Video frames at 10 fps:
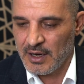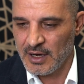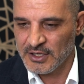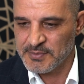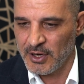
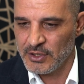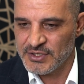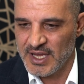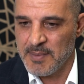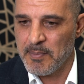I suppose
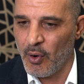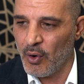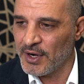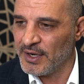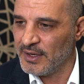
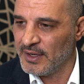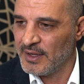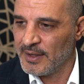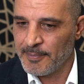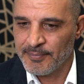important
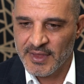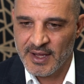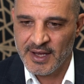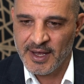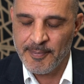
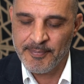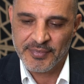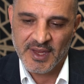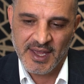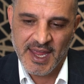um,
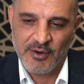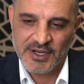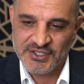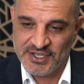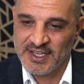
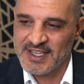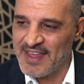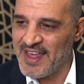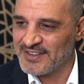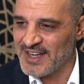areas to get
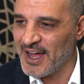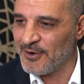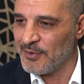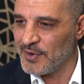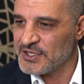that data
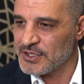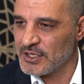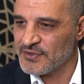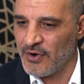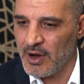and
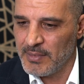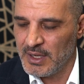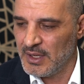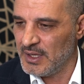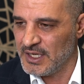research from
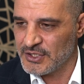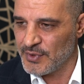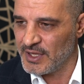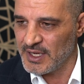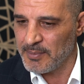is
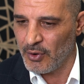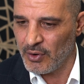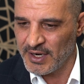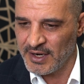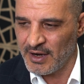really
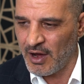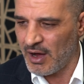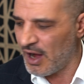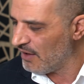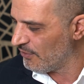important. And
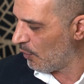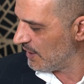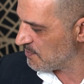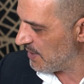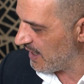I've
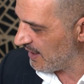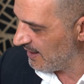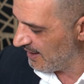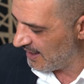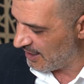always been
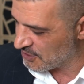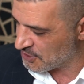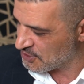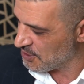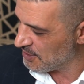a
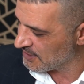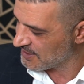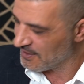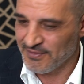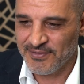student
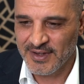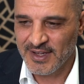of